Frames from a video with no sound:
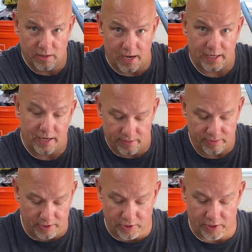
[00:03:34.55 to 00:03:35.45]
lock in,
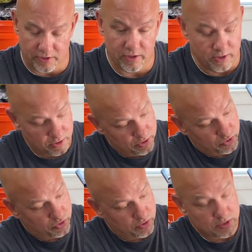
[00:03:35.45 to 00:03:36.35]
then you can
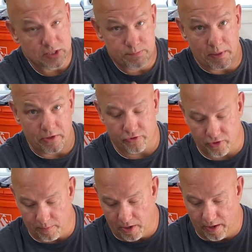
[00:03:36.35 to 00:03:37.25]
spin your
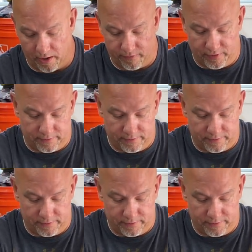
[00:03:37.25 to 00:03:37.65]
trimmer head off on.